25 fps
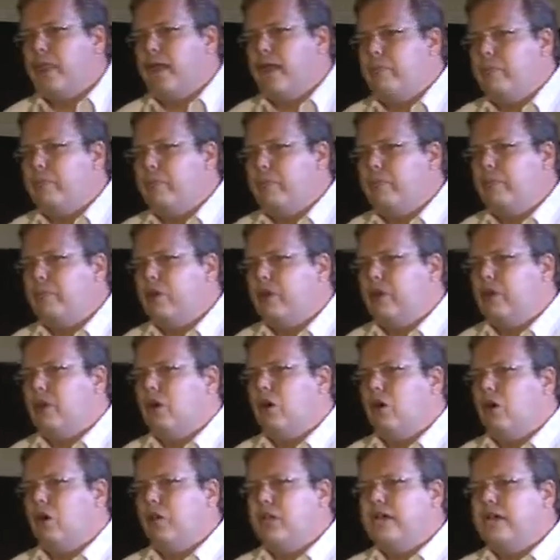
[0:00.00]
app in
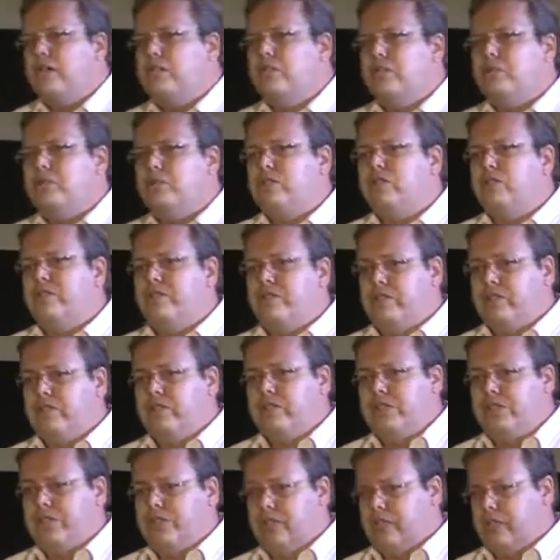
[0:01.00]
the whole Asia Pacific
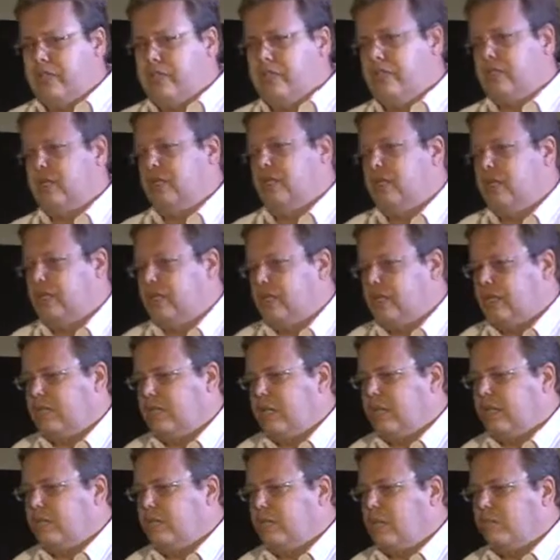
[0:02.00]
region
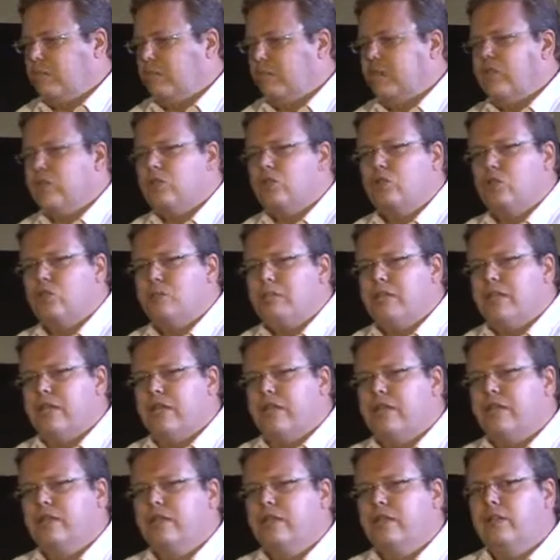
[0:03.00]
that ended up in the top
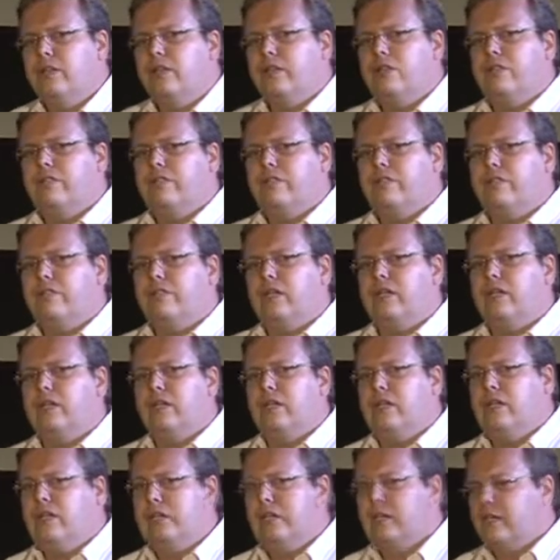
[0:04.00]
10 of uh,
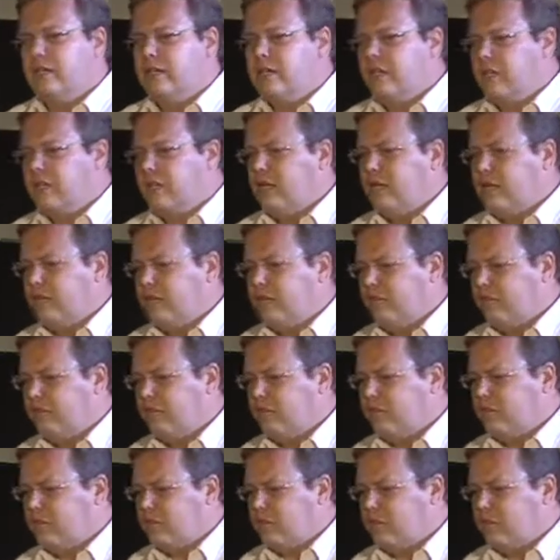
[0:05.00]
their uh,
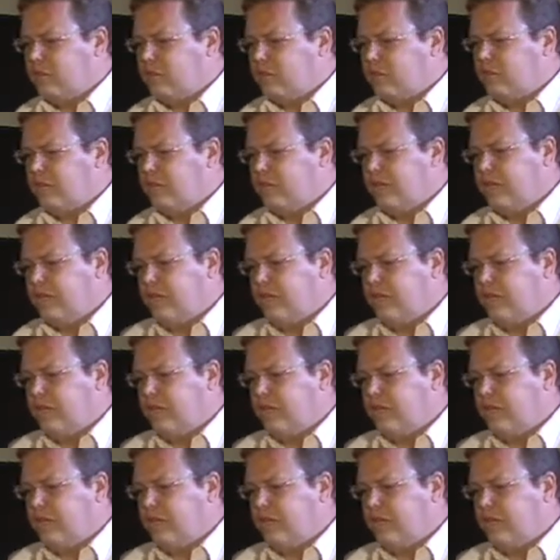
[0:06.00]
of their survey.